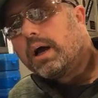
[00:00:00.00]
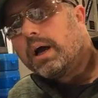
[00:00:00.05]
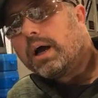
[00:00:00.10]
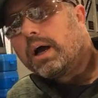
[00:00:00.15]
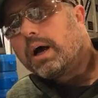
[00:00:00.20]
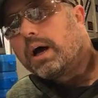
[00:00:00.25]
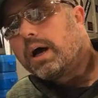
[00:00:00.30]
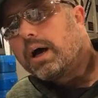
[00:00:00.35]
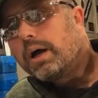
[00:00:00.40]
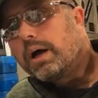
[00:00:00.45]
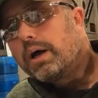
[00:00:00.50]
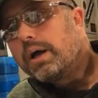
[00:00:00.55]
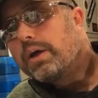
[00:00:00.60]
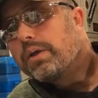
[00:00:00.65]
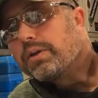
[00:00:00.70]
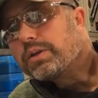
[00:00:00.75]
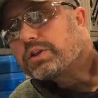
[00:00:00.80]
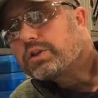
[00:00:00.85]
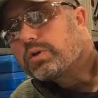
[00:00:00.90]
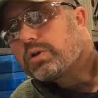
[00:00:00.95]

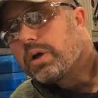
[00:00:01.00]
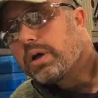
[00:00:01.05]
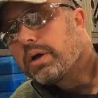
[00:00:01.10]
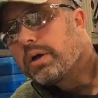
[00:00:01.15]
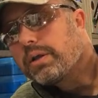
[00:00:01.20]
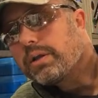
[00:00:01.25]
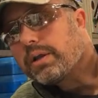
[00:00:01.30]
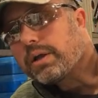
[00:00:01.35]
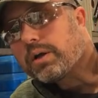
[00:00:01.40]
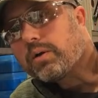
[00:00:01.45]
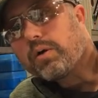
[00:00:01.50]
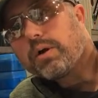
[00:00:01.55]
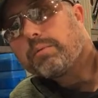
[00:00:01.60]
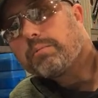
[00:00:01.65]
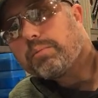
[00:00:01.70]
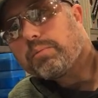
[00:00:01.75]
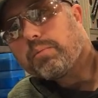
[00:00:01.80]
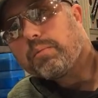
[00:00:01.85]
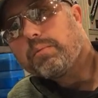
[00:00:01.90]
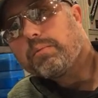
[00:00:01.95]
the
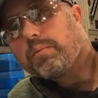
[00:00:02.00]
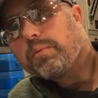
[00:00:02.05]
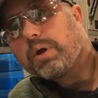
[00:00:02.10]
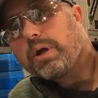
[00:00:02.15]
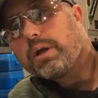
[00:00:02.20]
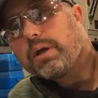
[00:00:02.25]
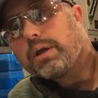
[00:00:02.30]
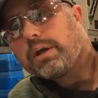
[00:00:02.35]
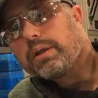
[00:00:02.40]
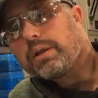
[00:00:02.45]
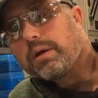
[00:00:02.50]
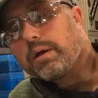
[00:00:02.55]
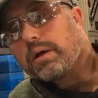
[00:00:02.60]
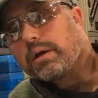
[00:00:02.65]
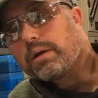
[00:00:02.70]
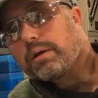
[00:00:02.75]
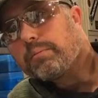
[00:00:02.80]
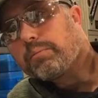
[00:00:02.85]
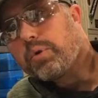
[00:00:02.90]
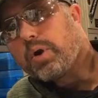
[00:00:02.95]
crimp in
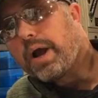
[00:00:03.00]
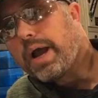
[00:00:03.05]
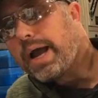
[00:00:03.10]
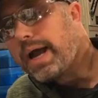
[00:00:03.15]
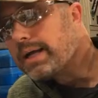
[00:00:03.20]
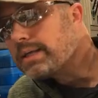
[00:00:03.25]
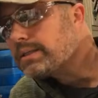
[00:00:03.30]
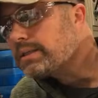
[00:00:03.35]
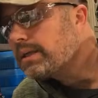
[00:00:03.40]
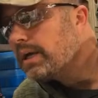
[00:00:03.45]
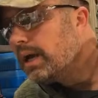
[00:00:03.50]
the brass.